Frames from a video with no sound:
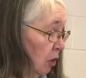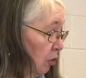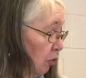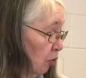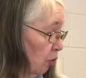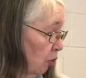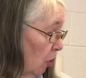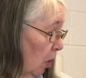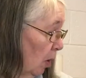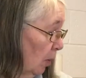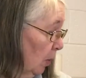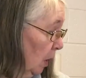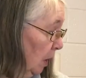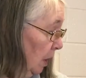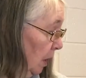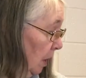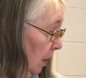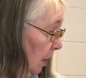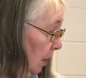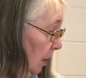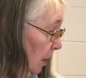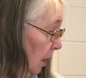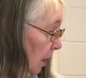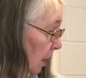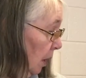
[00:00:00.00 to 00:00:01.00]
Trauma
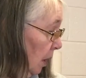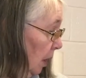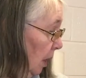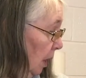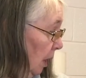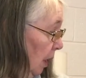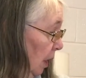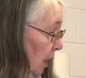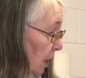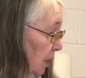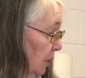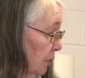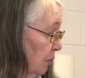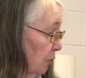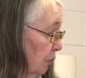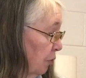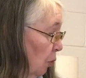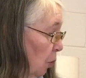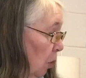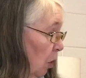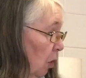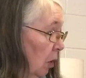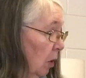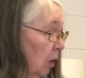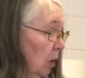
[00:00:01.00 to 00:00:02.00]
kit is
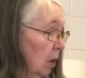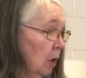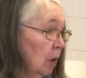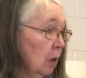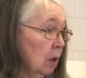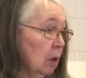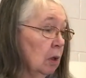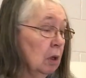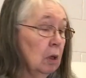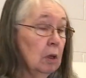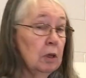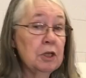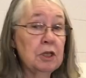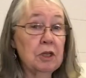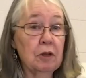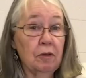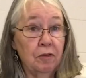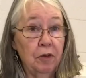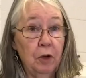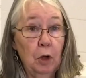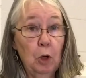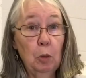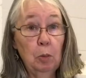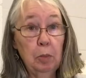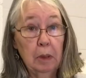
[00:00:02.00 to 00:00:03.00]
for
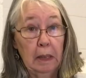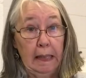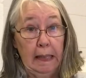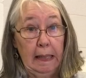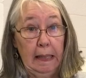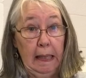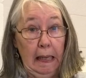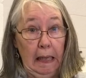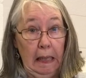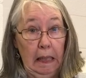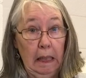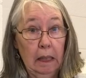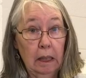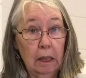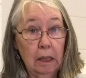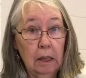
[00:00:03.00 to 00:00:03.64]
severe bleeding